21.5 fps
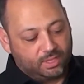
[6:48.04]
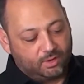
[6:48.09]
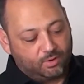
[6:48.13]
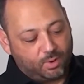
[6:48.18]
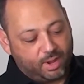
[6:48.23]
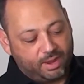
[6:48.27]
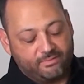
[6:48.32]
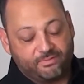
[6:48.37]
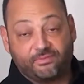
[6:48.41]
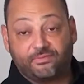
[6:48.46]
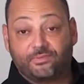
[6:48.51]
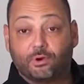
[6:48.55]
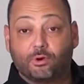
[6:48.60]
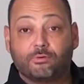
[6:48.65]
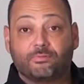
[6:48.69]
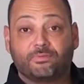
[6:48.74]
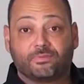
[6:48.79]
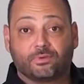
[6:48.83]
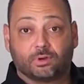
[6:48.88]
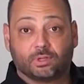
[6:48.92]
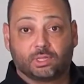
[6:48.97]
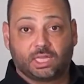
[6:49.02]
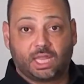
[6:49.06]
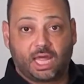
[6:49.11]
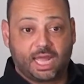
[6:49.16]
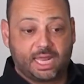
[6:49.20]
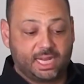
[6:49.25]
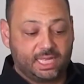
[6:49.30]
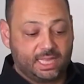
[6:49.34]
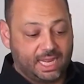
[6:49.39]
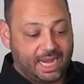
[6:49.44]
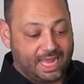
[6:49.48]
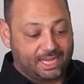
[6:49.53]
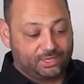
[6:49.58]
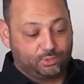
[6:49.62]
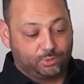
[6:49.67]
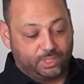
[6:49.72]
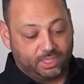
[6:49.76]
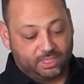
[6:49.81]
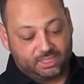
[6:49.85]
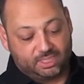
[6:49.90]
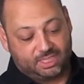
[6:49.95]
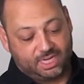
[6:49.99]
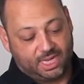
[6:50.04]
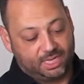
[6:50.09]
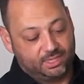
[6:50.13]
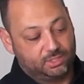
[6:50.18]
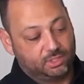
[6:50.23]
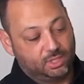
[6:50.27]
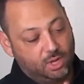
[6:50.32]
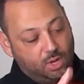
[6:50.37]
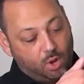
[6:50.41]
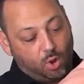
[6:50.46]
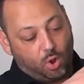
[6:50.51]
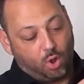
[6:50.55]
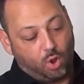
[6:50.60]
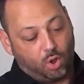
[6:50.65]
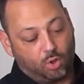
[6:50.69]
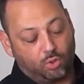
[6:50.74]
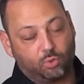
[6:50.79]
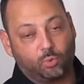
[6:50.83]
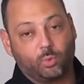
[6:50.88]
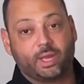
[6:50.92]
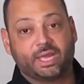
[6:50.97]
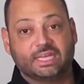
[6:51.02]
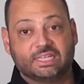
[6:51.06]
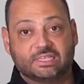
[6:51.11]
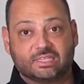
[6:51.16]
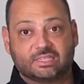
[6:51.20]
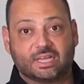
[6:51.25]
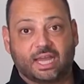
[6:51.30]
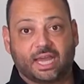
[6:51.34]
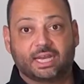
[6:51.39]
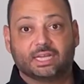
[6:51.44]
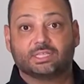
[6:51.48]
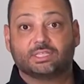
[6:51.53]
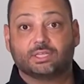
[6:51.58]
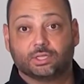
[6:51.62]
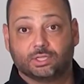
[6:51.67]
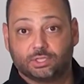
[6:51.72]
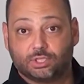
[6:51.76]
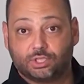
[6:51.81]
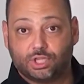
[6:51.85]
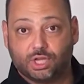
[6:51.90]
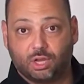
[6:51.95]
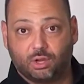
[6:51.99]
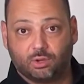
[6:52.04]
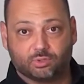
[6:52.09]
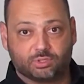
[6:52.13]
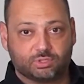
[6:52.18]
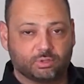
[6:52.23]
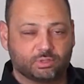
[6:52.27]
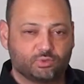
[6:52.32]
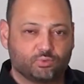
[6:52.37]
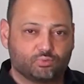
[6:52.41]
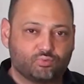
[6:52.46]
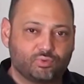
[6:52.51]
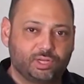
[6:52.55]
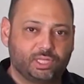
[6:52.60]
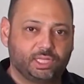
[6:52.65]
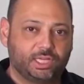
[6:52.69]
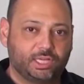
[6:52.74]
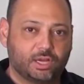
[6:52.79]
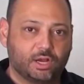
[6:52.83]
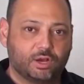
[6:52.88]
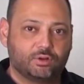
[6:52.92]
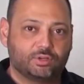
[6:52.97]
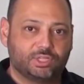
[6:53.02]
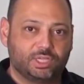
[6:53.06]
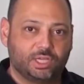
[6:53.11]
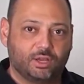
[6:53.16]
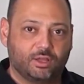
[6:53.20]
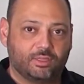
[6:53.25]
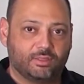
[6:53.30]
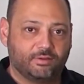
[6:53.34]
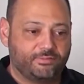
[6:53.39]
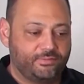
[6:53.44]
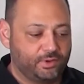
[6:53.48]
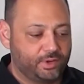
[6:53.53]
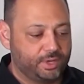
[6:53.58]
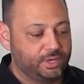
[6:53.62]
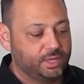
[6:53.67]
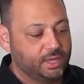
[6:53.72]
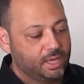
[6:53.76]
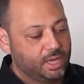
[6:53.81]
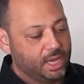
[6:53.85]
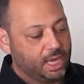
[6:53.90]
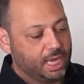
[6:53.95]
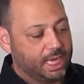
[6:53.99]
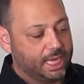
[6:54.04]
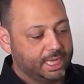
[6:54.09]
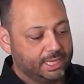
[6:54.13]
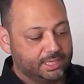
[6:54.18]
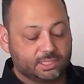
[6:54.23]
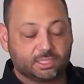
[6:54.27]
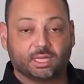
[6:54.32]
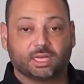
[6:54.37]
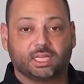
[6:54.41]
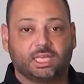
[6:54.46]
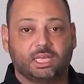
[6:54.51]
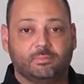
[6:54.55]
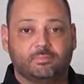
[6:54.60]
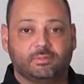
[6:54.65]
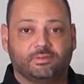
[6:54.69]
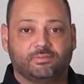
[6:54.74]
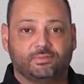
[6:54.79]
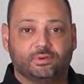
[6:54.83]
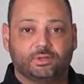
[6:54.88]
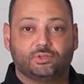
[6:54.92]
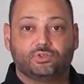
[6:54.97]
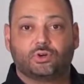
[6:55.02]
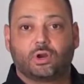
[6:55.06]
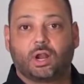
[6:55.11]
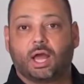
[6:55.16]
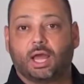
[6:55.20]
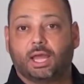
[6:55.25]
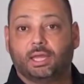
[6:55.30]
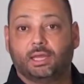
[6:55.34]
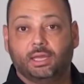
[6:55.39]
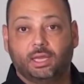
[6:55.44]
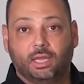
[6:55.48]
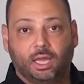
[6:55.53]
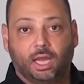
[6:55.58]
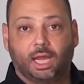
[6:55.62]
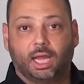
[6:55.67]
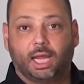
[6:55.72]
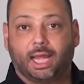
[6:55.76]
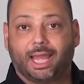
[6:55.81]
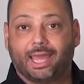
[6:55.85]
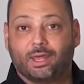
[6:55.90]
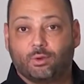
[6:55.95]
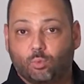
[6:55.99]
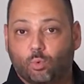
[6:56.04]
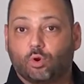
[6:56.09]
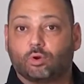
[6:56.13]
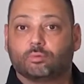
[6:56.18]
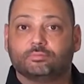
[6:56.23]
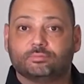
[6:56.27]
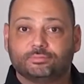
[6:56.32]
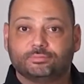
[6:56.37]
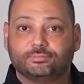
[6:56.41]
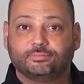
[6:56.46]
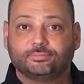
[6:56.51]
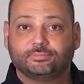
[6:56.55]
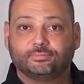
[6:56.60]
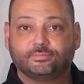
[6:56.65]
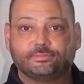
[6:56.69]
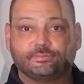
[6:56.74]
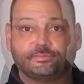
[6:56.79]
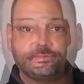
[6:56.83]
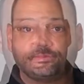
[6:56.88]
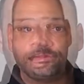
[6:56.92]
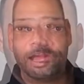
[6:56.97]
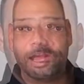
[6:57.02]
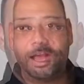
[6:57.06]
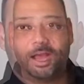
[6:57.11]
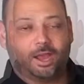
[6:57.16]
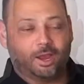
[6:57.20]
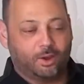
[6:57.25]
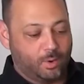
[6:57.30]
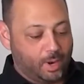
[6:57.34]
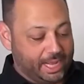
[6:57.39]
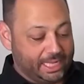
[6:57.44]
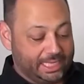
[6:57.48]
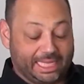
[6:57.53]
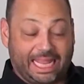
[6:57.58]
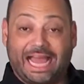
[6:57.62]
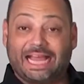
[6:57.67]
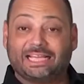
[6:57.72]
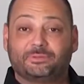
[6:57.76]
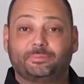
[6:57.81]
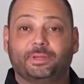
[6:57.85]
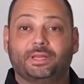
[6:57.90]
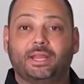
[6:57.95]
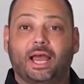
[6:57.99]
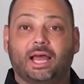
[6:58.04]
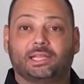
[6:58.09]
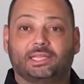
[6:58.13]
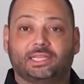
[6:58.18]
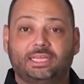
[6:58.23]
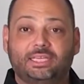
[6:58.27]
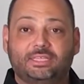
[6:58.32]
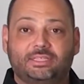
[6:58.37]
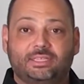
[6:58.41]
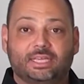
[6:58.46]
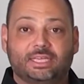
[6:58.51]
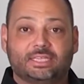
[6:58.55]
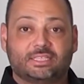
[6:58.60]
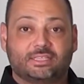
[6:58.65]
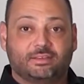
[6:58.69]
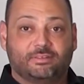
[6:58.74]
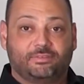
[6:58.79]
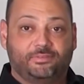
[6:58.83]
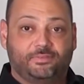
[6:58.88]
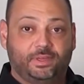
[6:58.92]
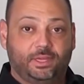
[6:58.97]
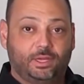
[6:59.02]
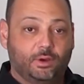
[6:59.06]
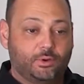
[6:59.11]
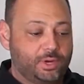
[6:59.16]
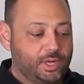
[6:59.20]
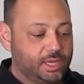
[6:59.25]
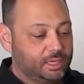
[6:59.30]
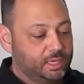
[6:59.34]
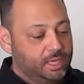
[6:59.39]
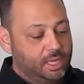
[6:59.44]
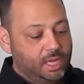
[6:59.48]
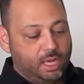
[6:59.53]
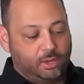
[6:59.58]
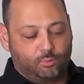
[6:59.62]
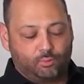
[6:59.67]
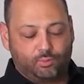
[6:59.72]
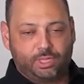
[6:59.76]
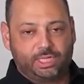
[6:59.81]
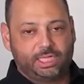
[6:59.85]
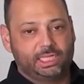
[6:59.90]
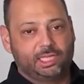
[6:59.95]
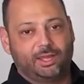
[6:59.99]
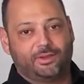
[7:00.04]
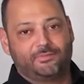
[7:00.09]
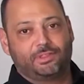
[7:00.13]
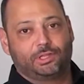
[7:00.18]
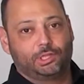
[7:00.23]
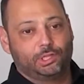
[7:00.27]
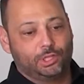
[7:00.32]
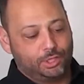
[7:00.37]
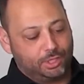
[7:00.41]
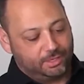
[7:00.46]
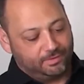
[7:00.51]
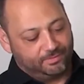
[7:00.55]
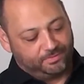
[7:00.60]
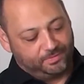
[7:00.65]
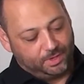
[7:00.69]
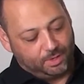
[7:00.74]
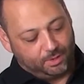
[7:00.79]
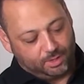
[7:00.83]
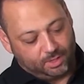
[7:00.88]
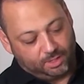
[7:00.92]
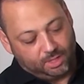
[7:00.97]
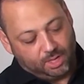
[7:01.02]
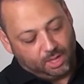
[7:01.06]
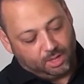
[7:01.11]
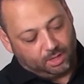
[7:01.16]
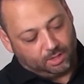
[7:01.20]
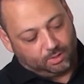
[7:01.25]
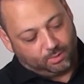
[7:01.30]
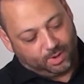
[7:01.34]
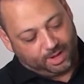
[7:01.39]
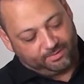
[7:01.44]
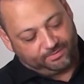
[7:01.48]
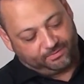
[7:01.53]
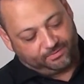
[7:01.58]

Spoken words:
with the great faux fur lining that actually extends all the way inside it to the toe. So it's really cozy on the foot and it's going to keep the foot dry and warm. All right, last but not least is the Fiona. Really love the look of Fiona. Great